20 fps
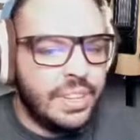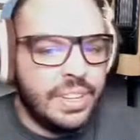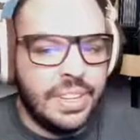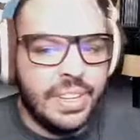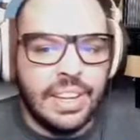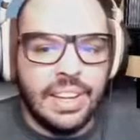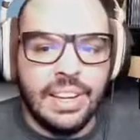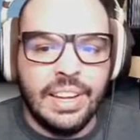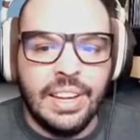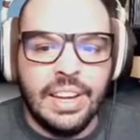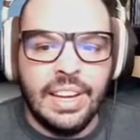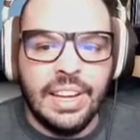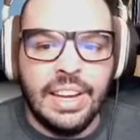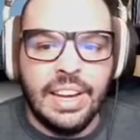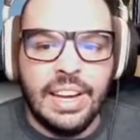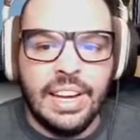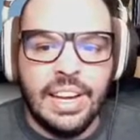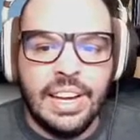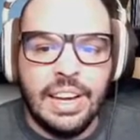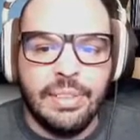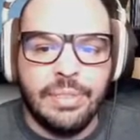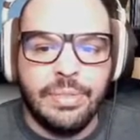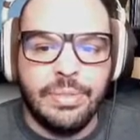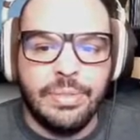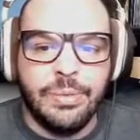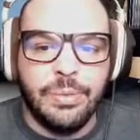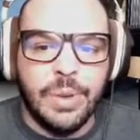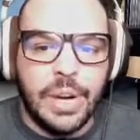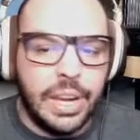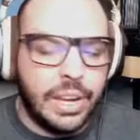Yeah, I
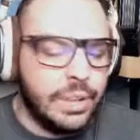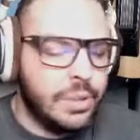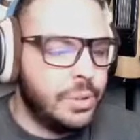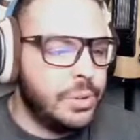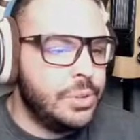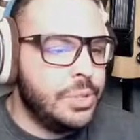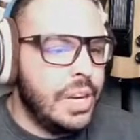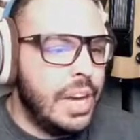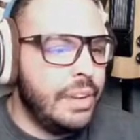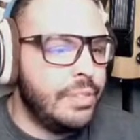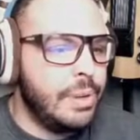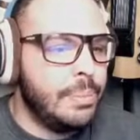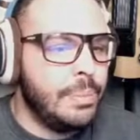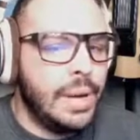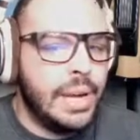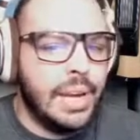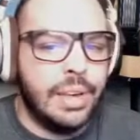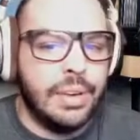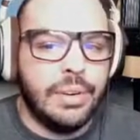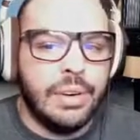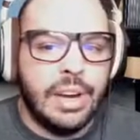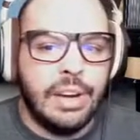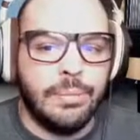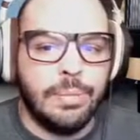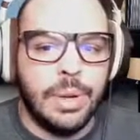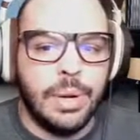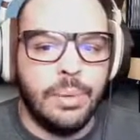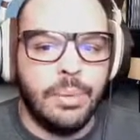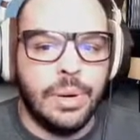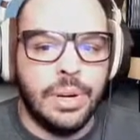have regular Java Minecraft,
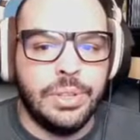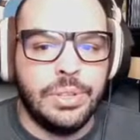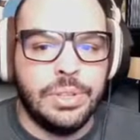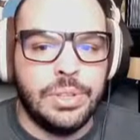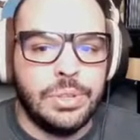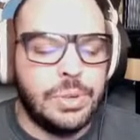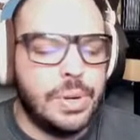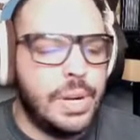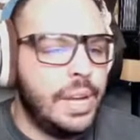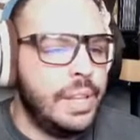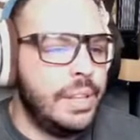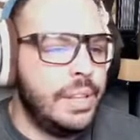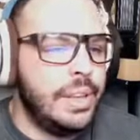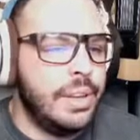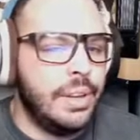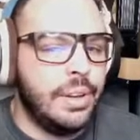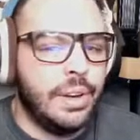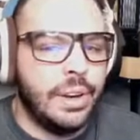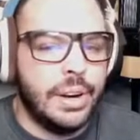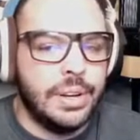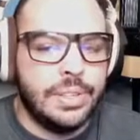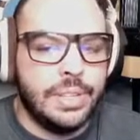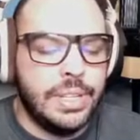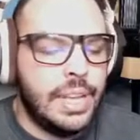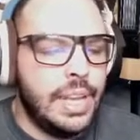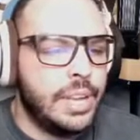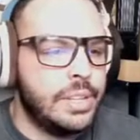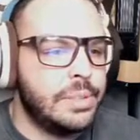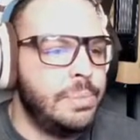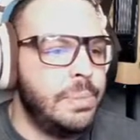but I wanted to try the
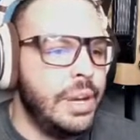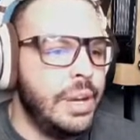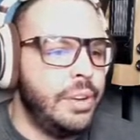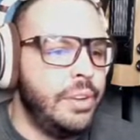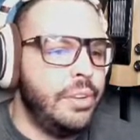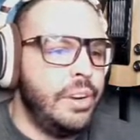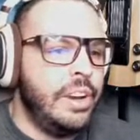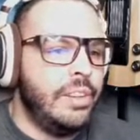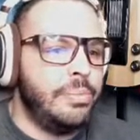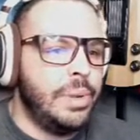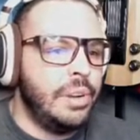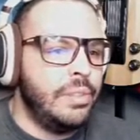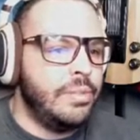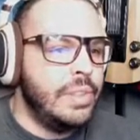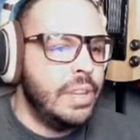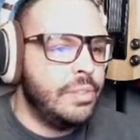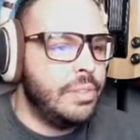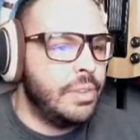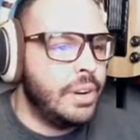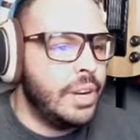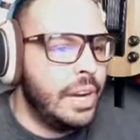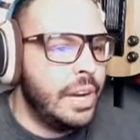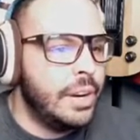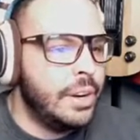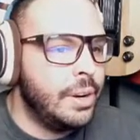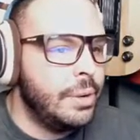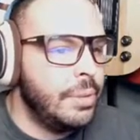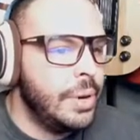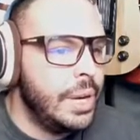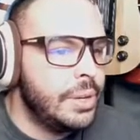RTX Minecraft, but I've never
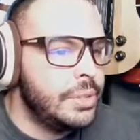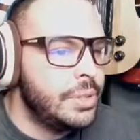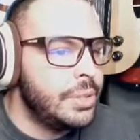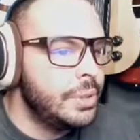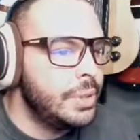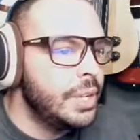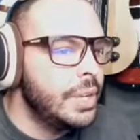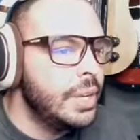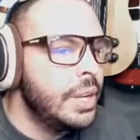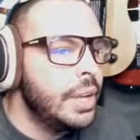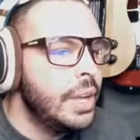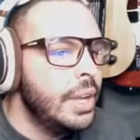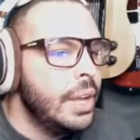gotten around to it.